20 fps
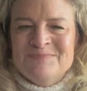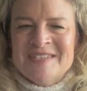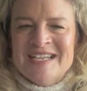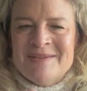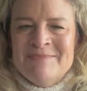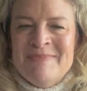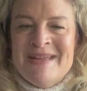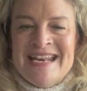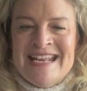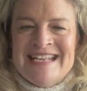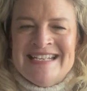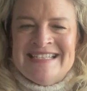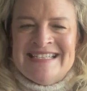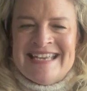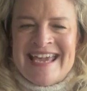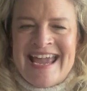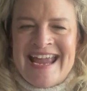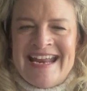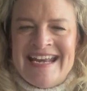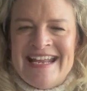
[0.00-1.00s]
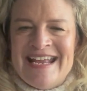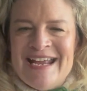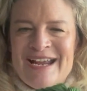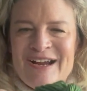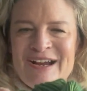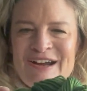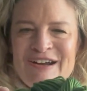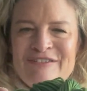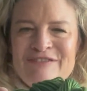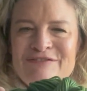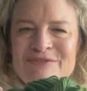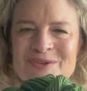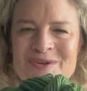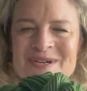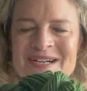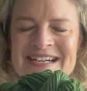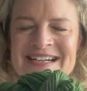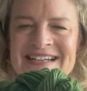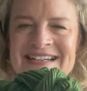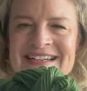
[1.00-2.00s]
mini skein here
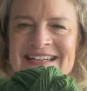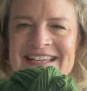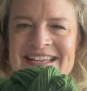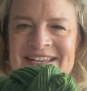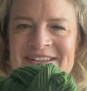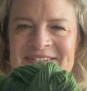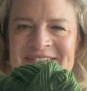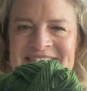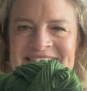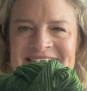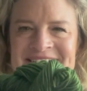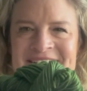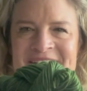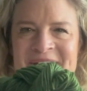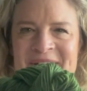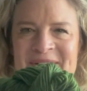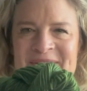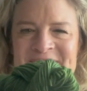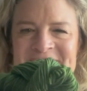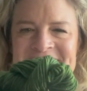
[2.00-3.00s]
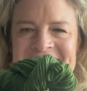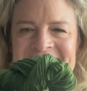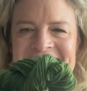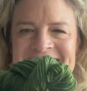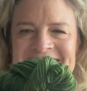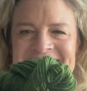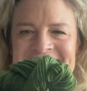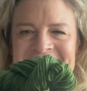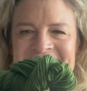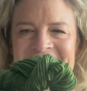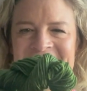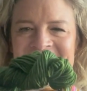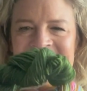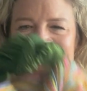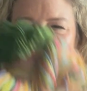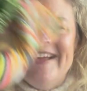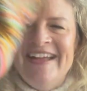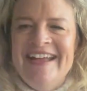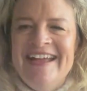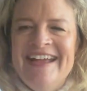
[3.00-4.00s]
for heels and toes. And
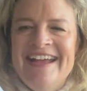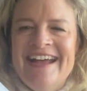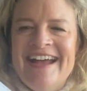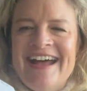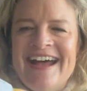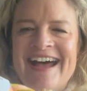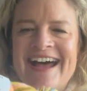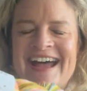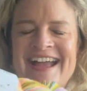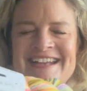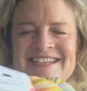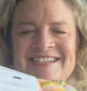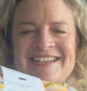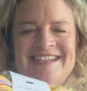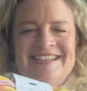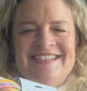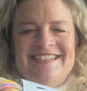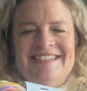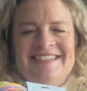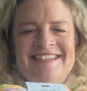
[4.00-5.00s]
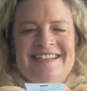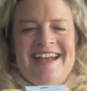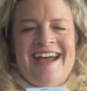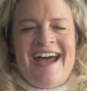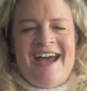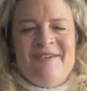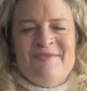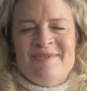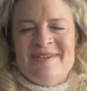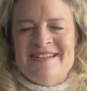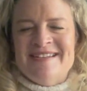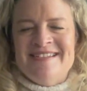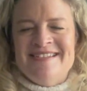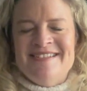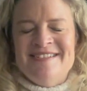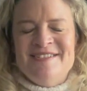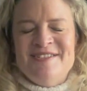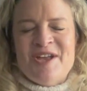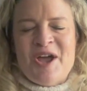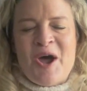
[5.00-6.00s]
so I was
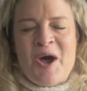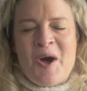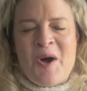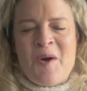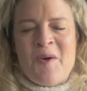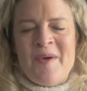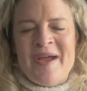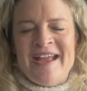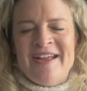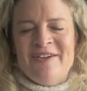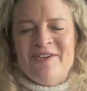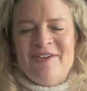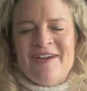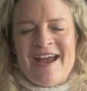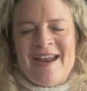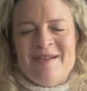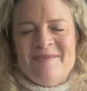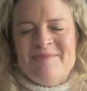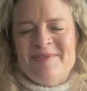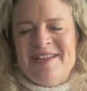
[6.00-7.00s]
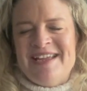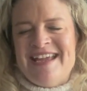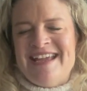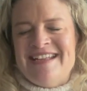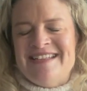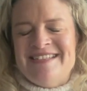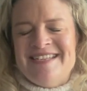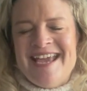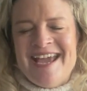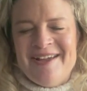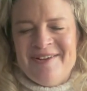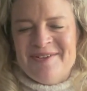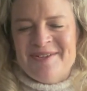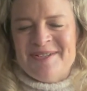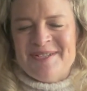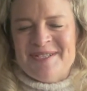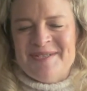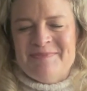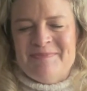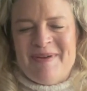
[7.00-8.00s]
so incredibly
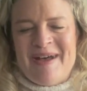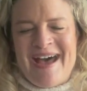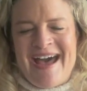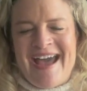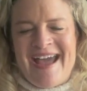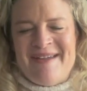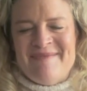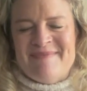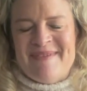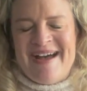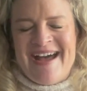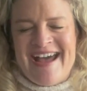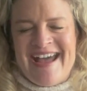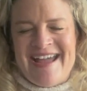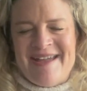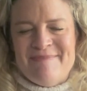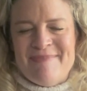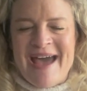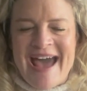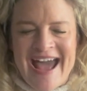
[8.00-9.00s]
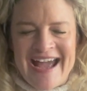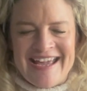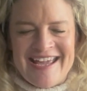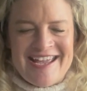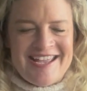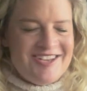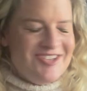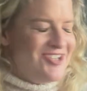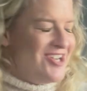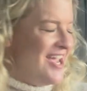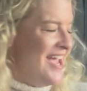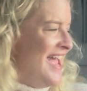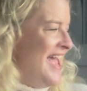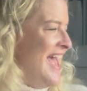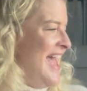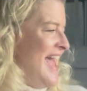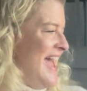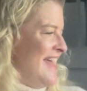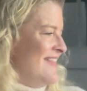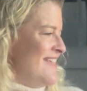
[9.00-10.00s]
tickled by my package.
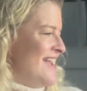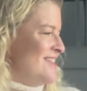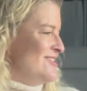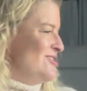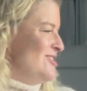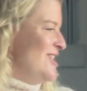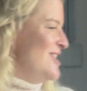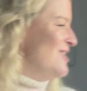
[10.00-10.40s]
And then she